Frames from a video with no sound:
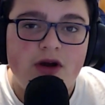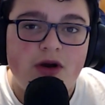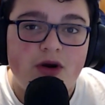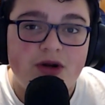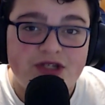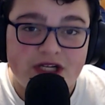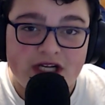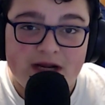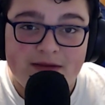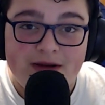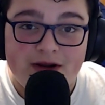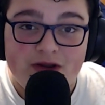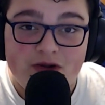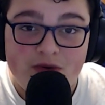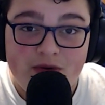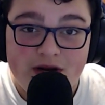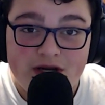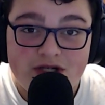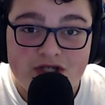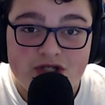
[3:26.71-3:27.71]
Go check out my
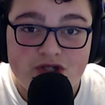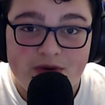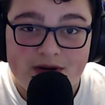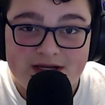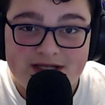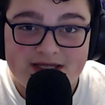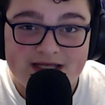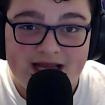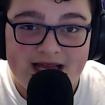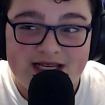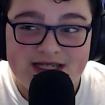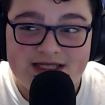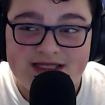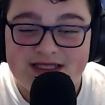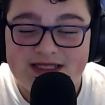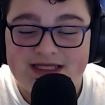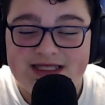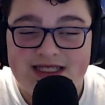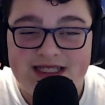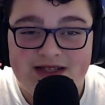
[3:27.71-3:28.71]
Twitch, twitch
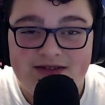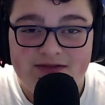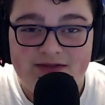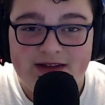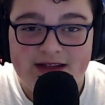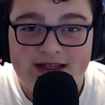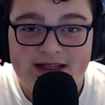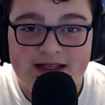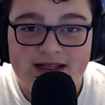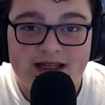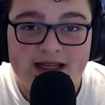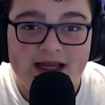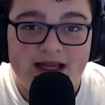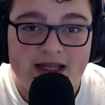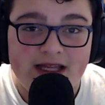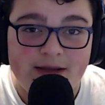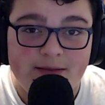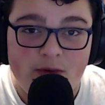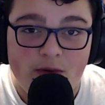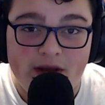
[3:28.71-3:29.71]
slash TV,
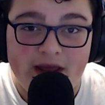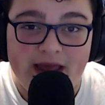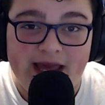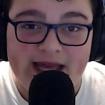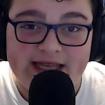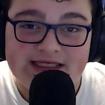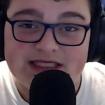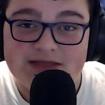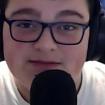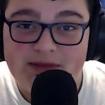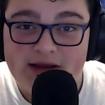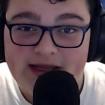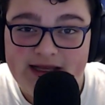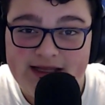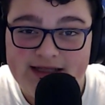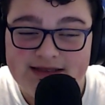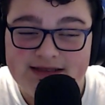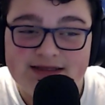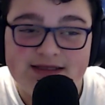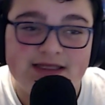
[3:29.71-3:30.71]
your boy Ace of
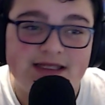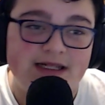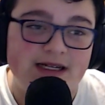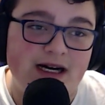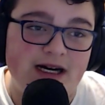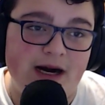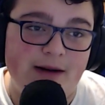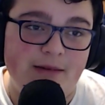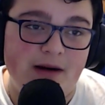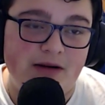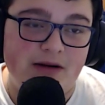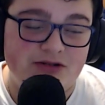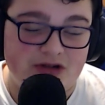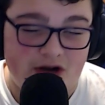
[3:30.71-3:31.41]
Spades. Um,